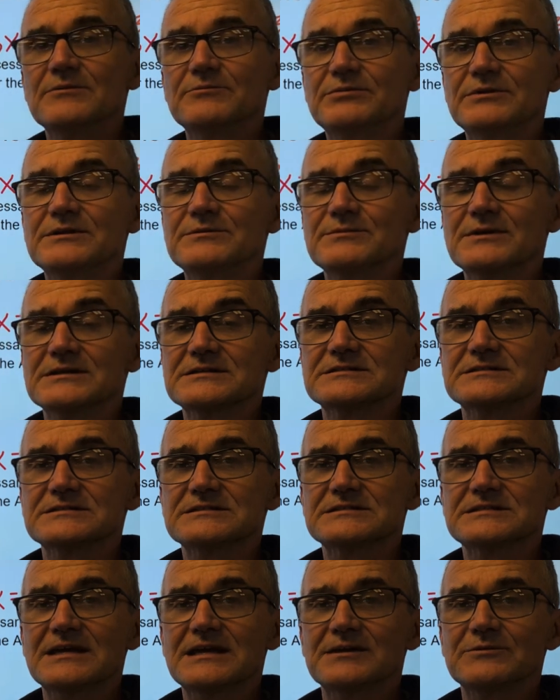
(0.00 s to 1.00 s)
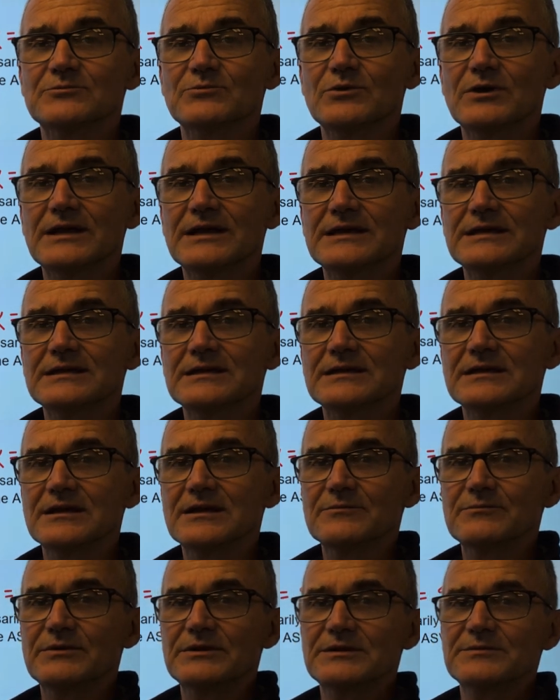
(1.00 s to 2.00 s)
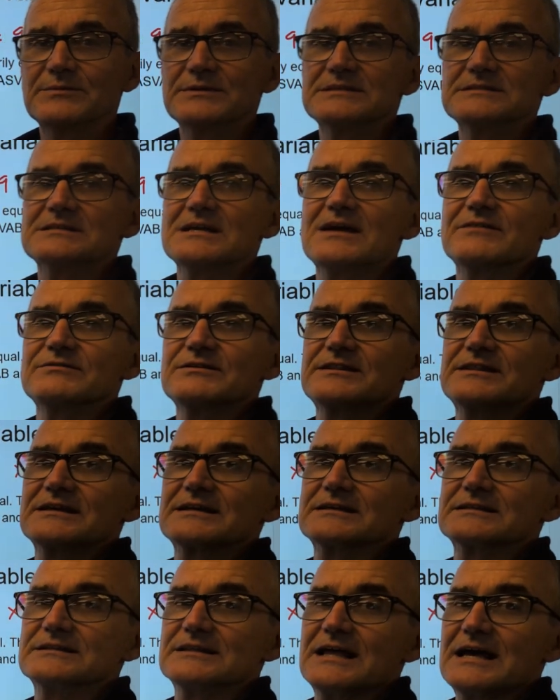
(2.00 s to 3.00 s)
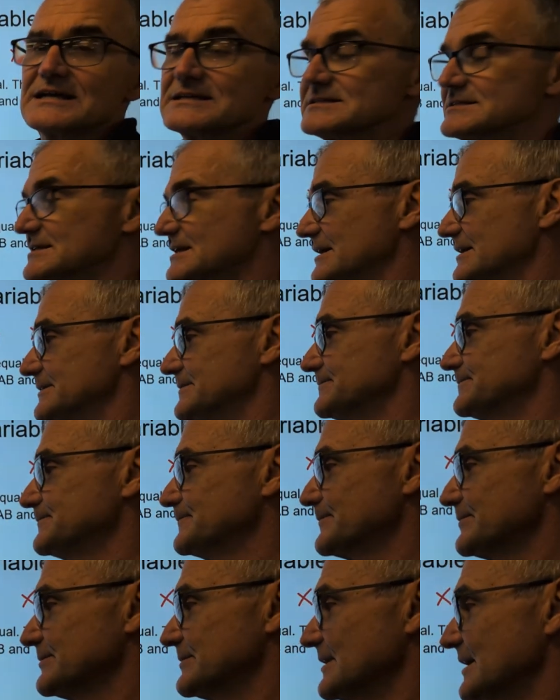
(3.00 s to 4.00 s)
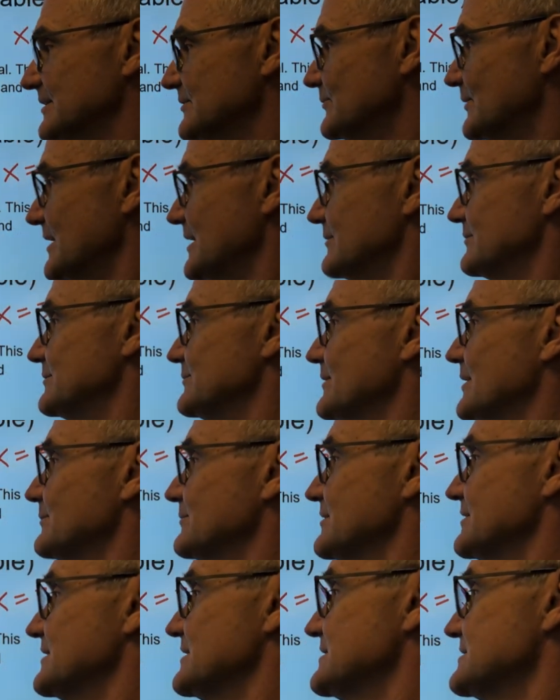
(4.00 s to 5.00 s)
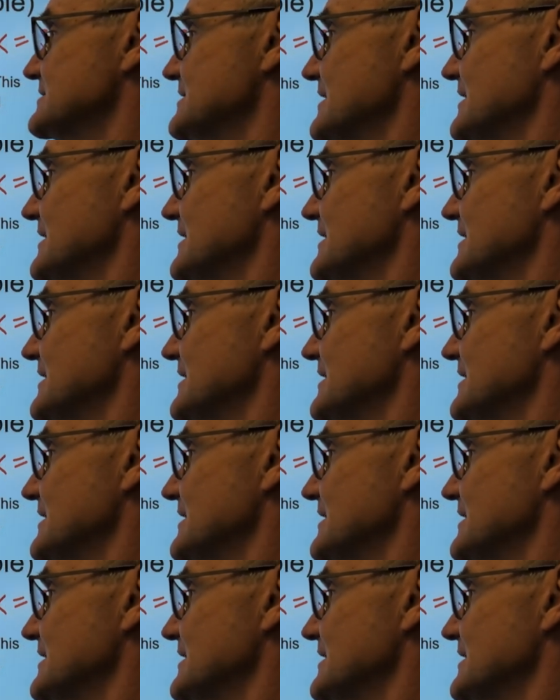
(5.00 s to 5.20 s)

pretty much the same way, but it means everything less than. And the way I remember this,